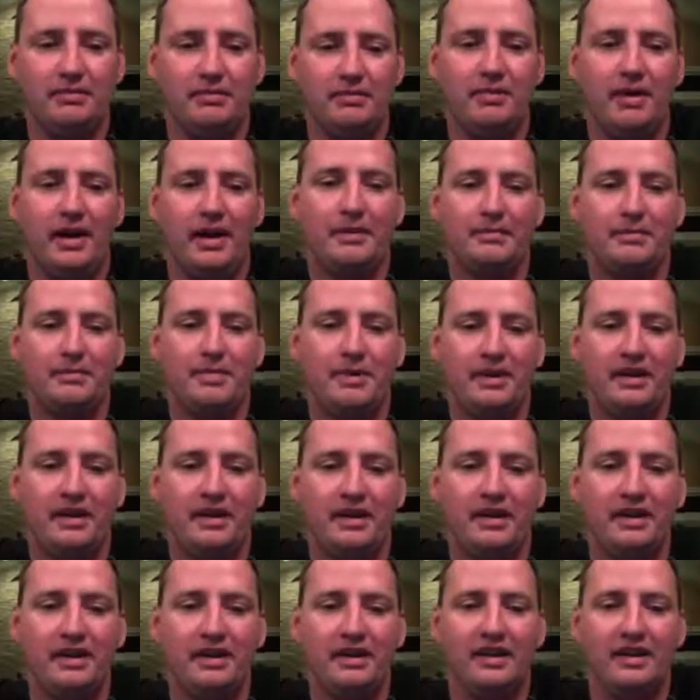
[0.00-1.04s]
Might be
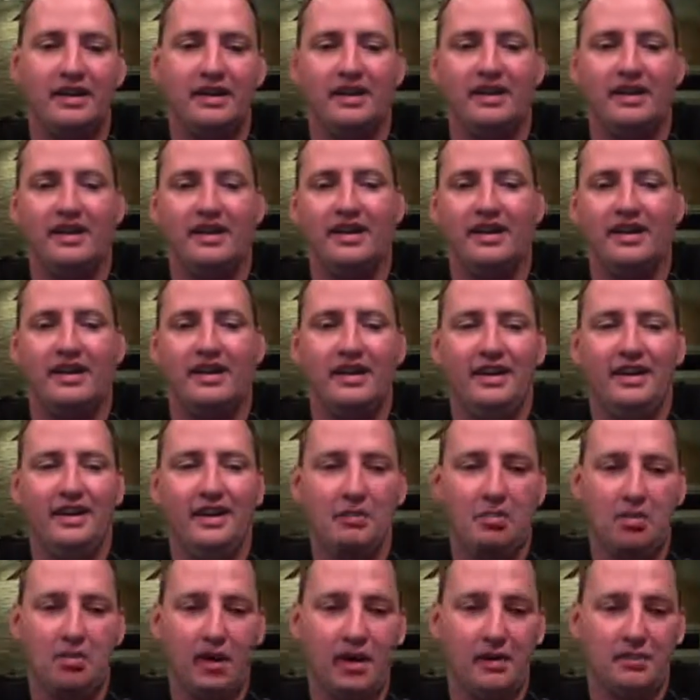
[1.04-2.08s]
a
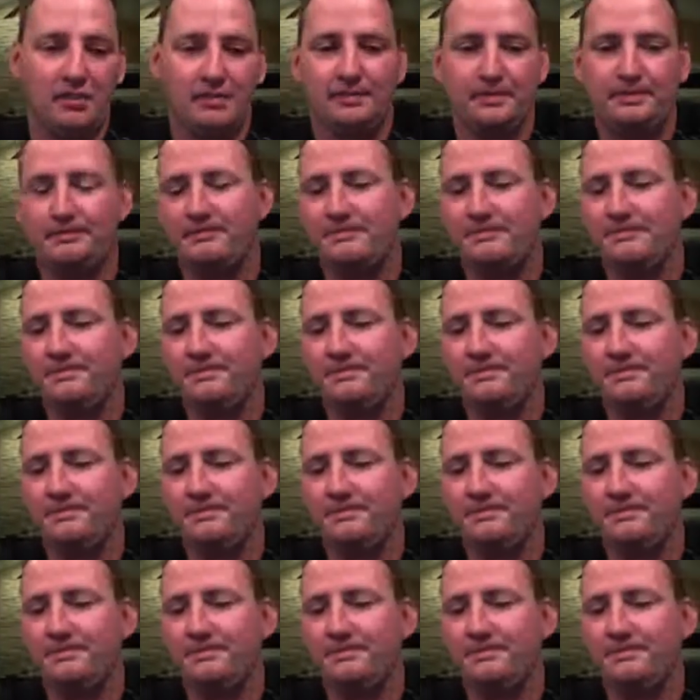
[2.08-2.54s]
problem.